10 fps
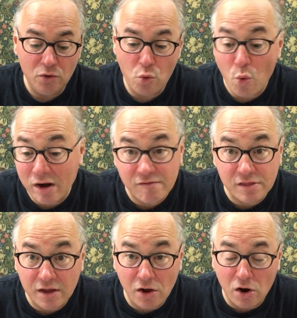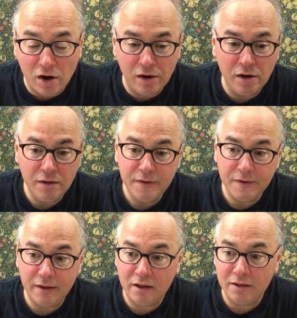whoever they are,
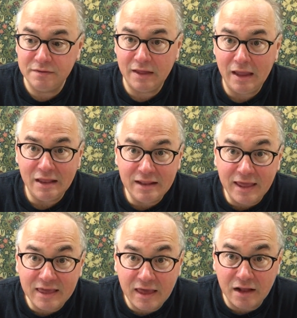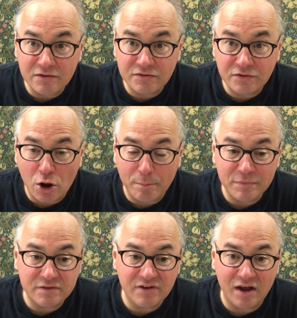uh, they they can't
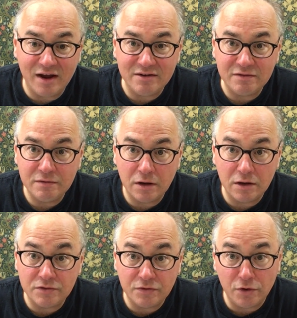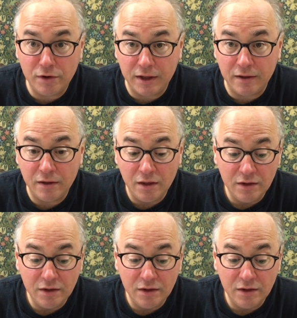stop the tide uh, turning.